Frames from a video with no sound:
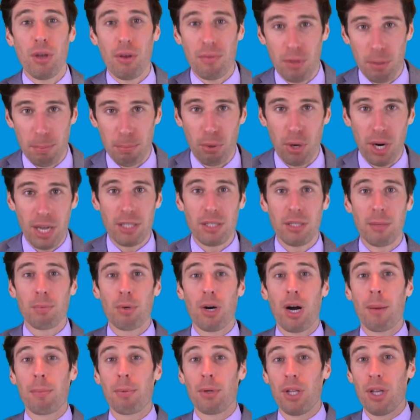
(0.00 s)
you have to price it
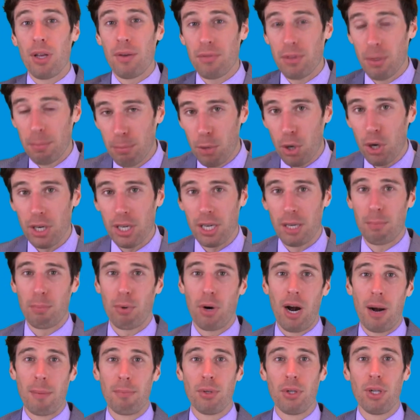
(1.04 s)
properly, you have to market
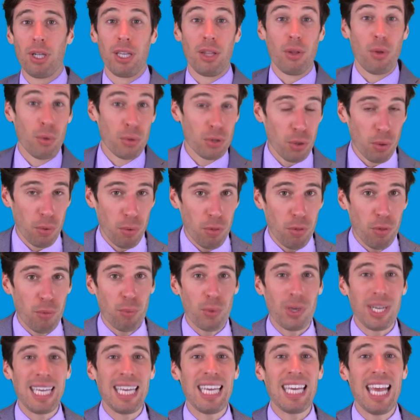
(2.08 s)
properly. Those are
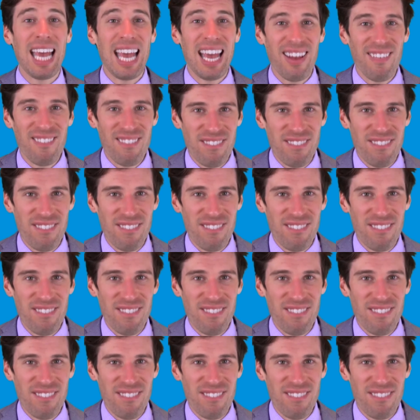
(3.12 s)
three